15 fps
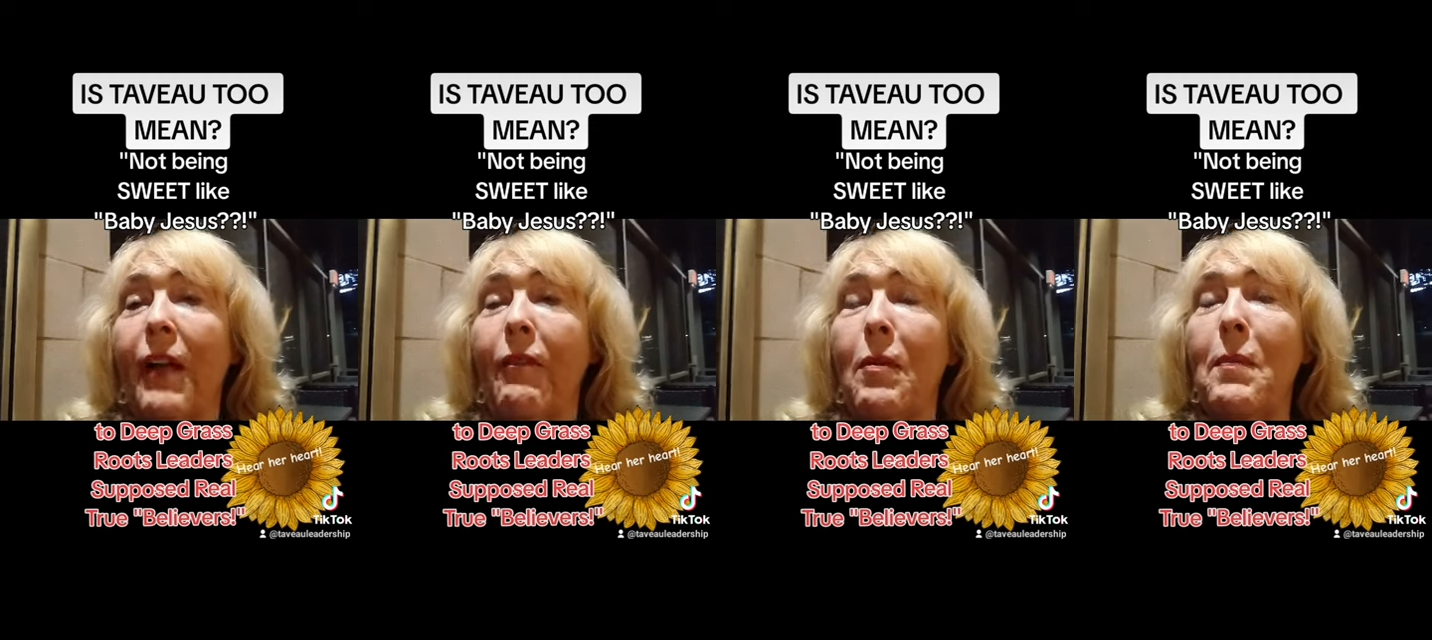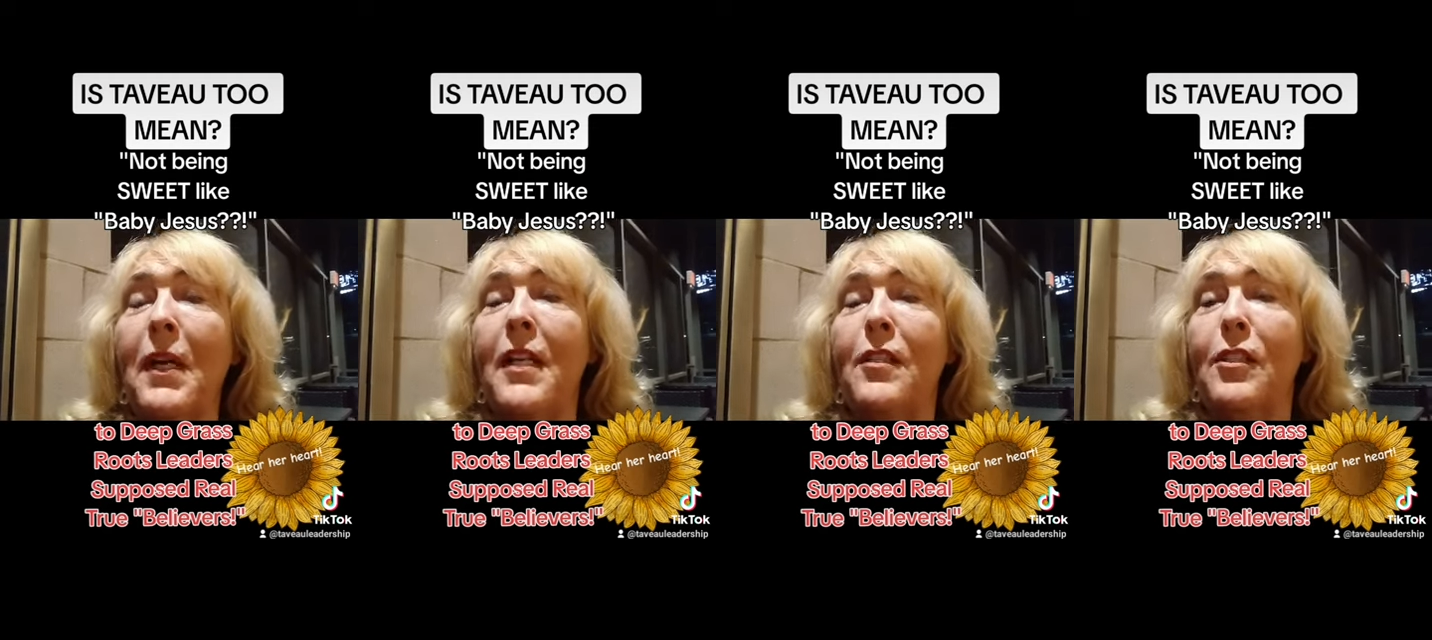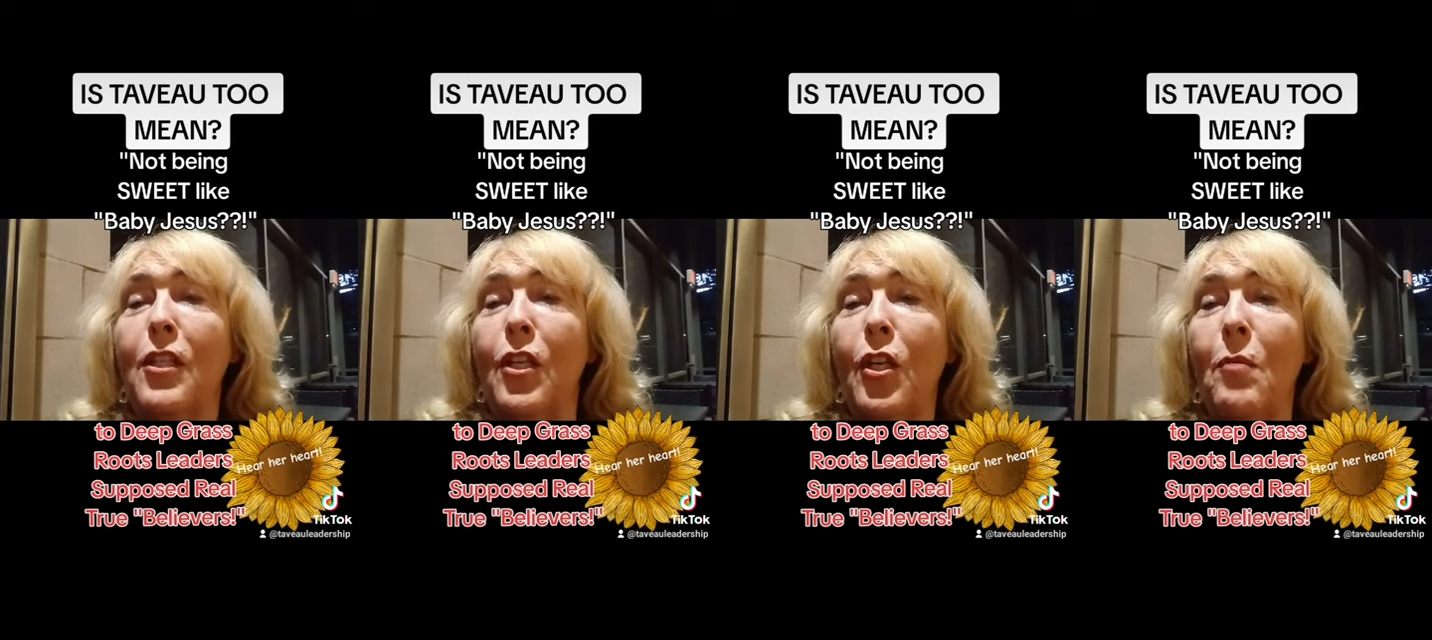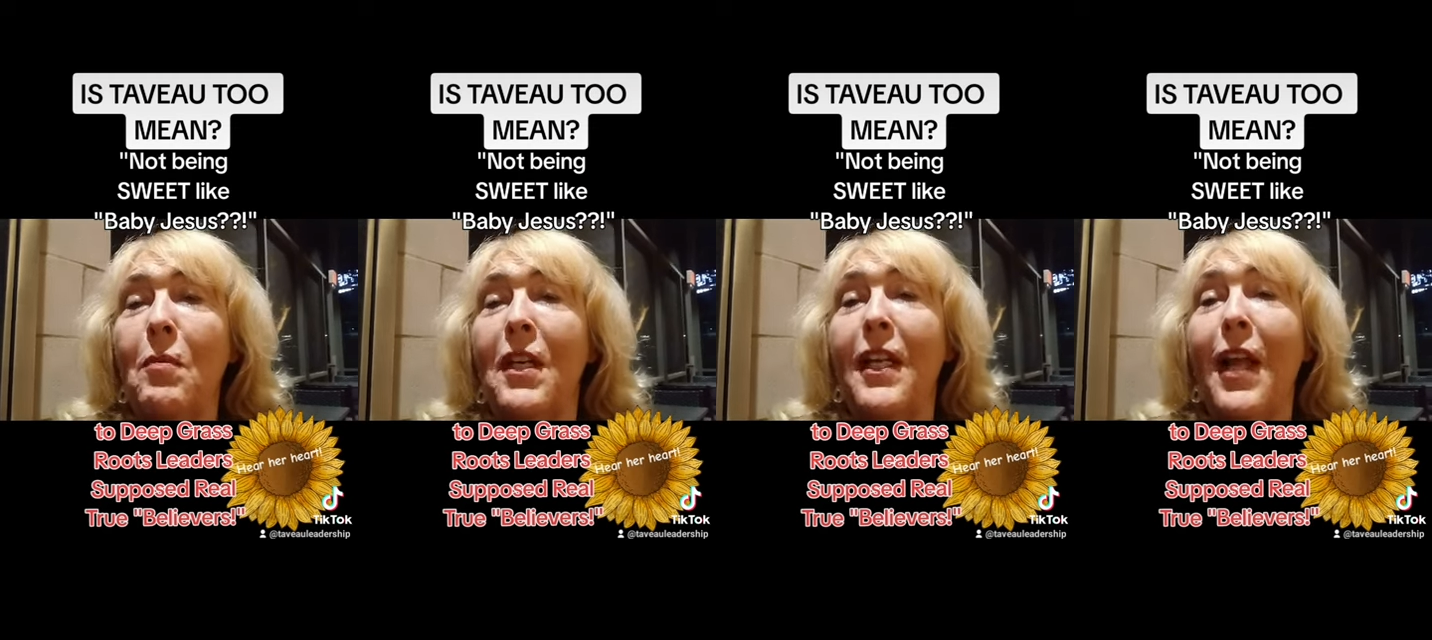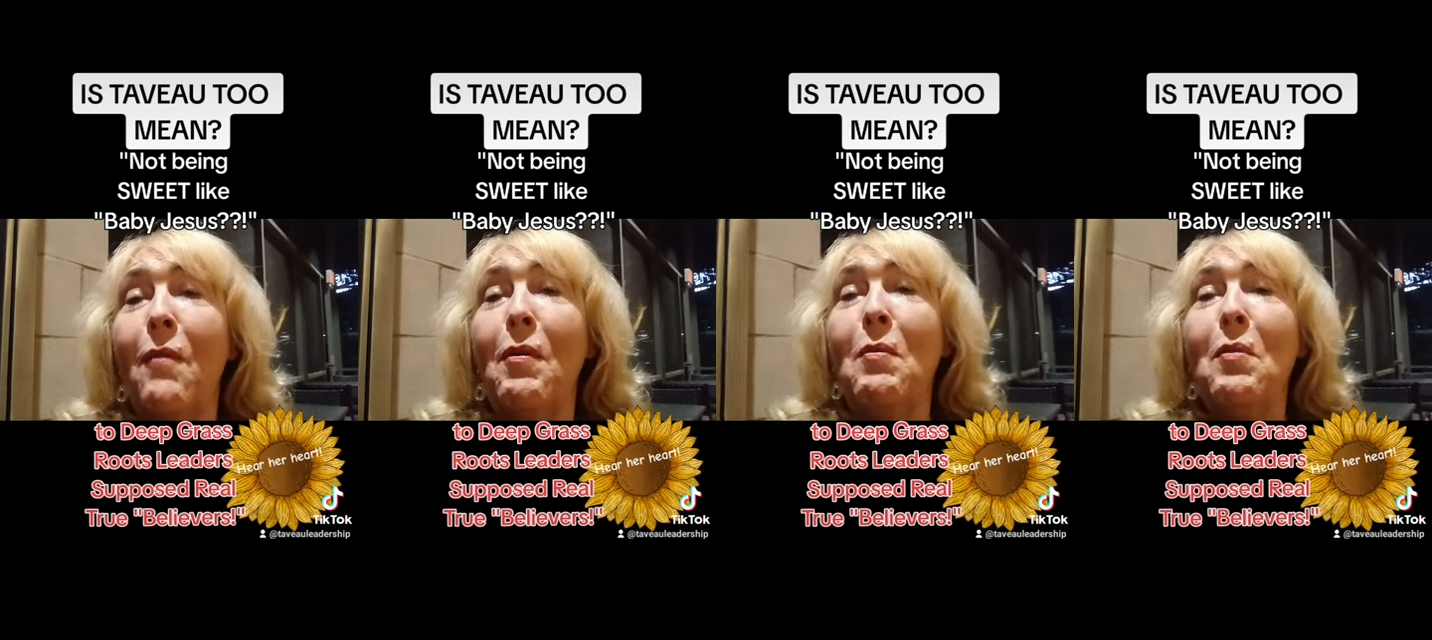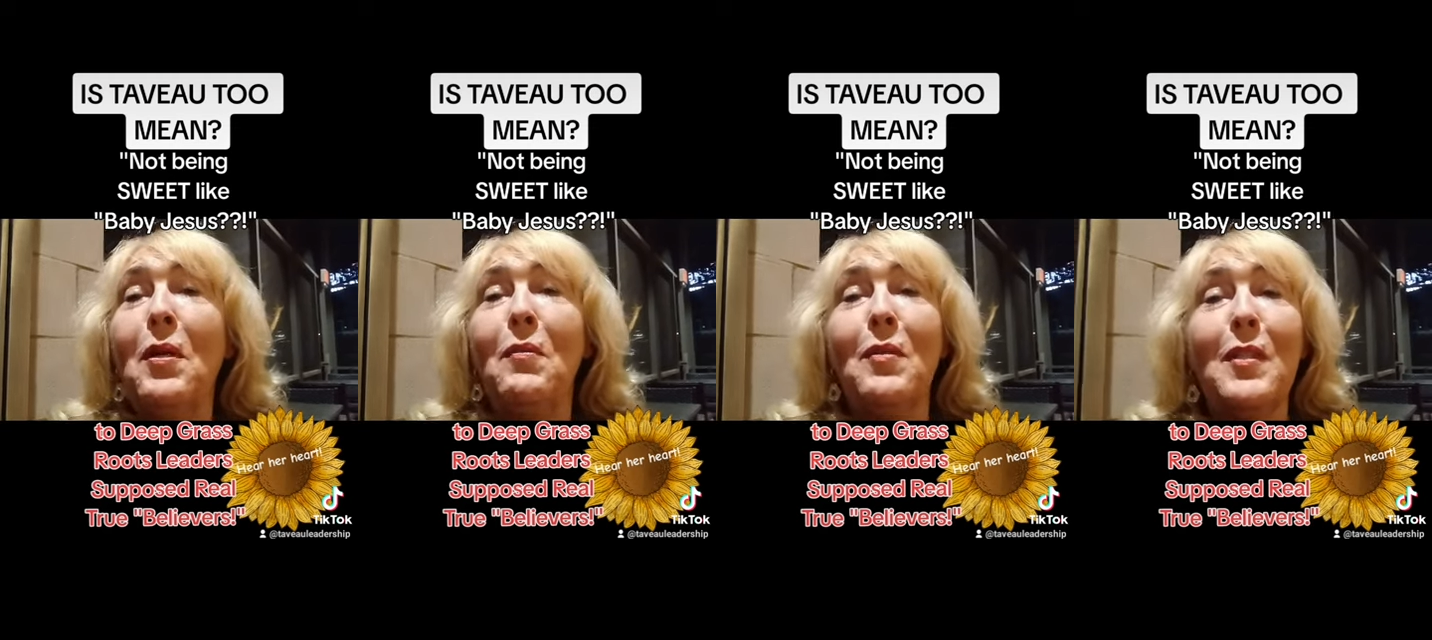Everybody's human, and we
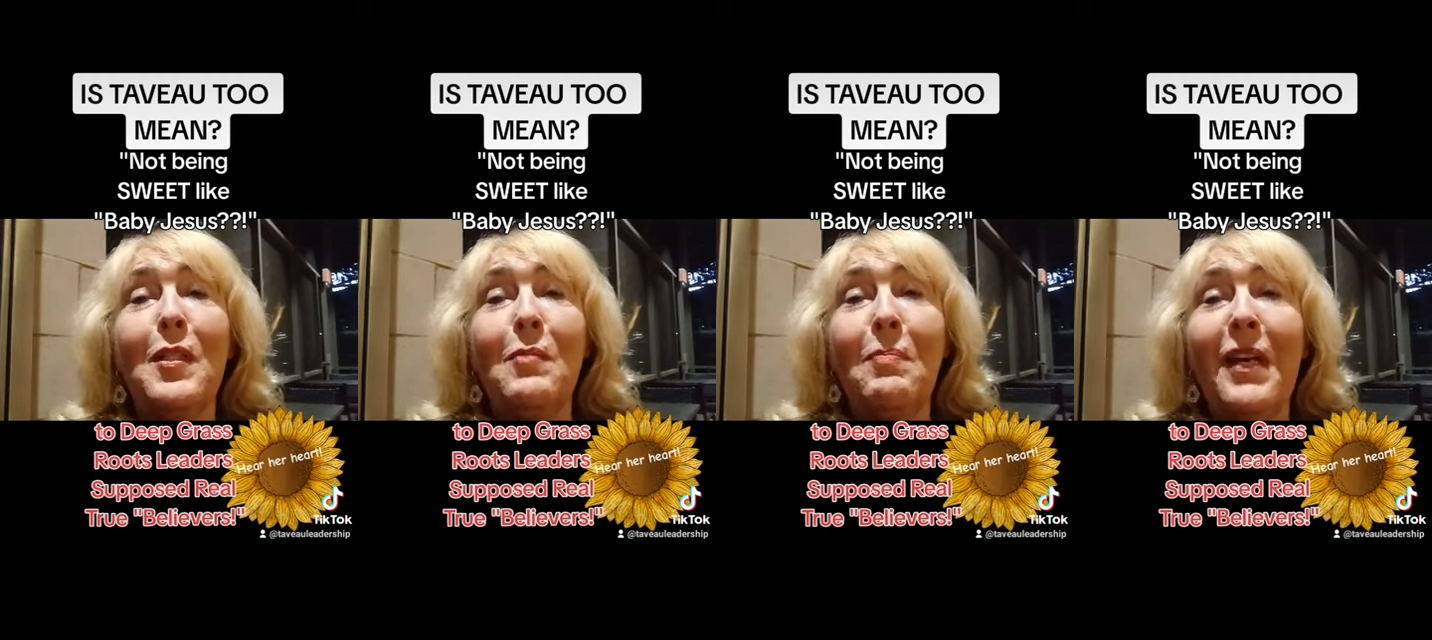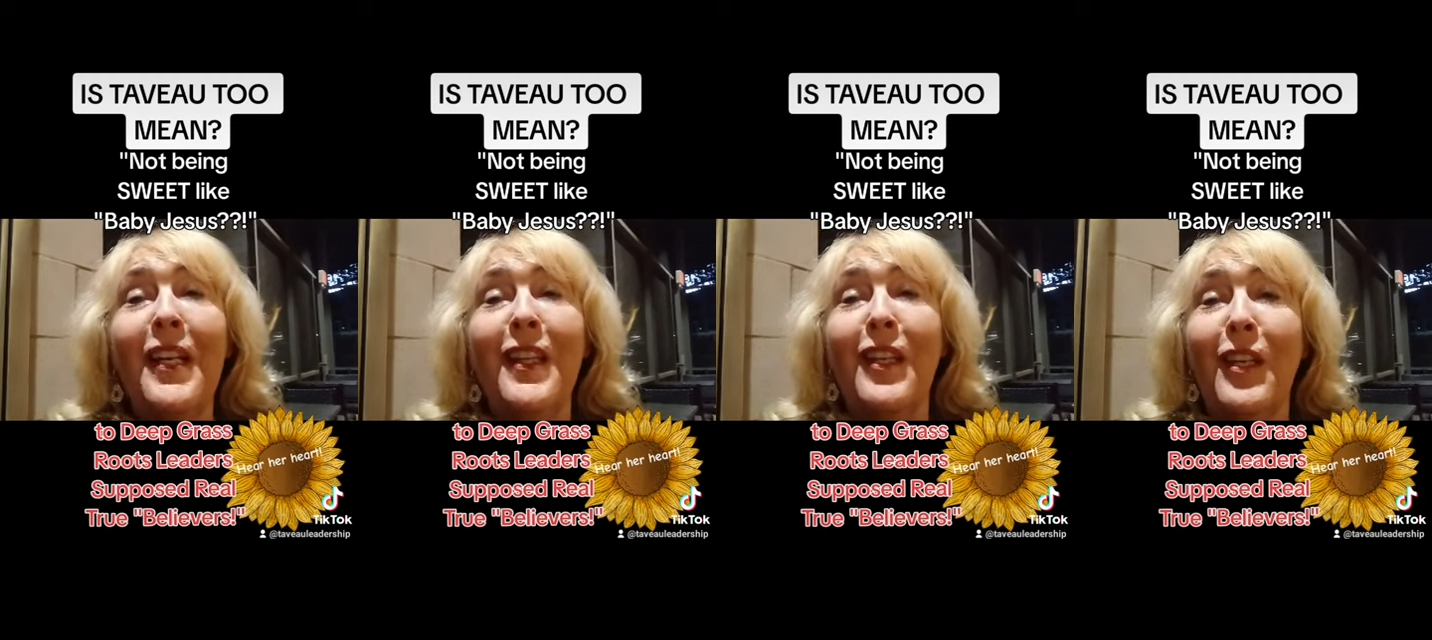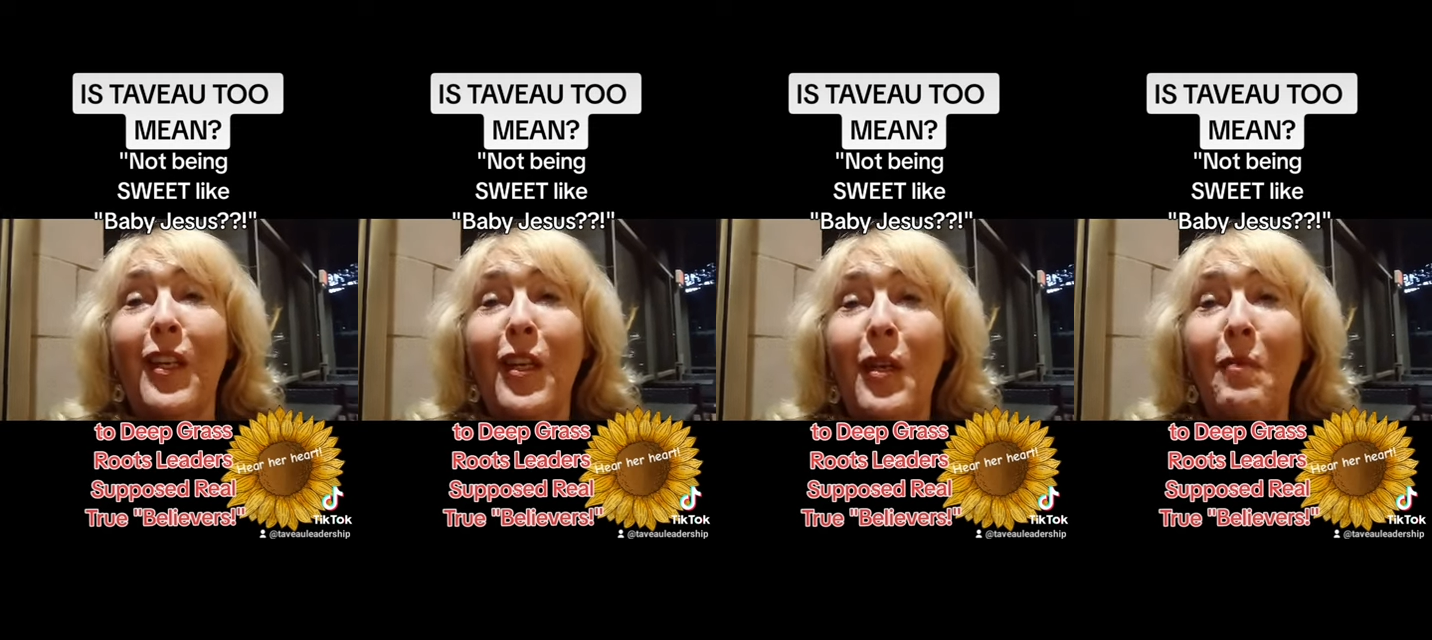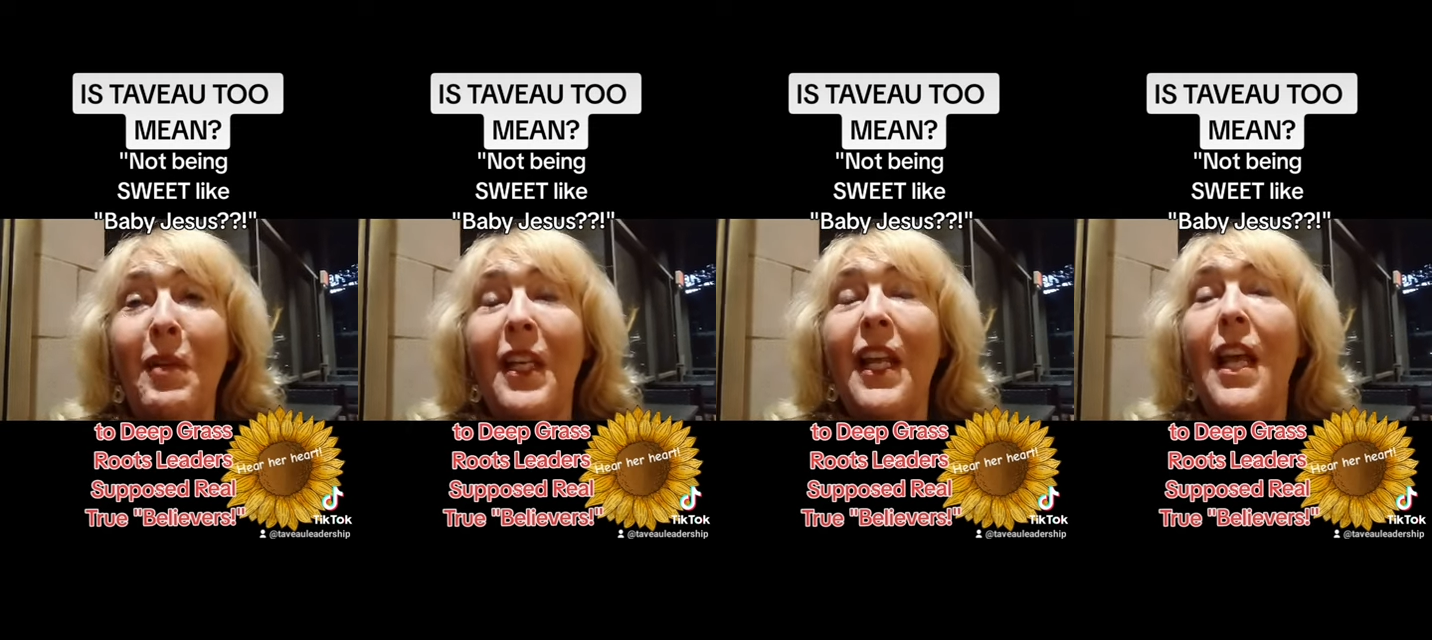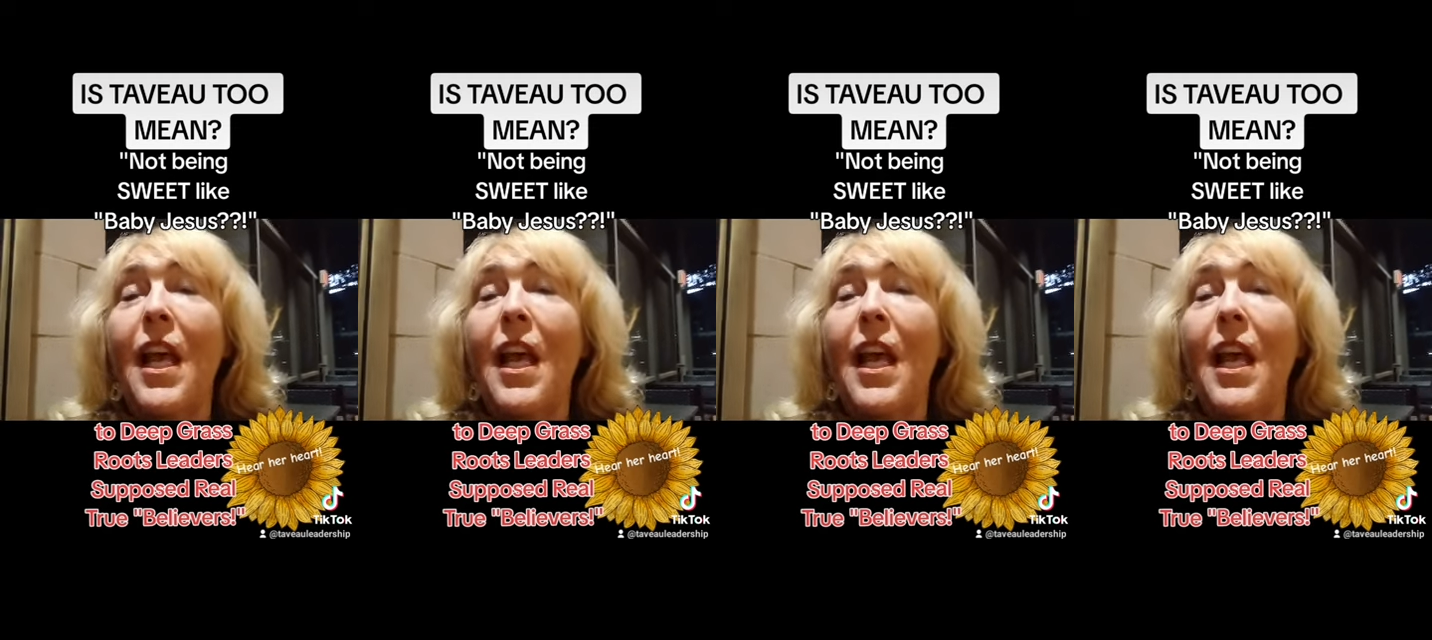want to respect the human.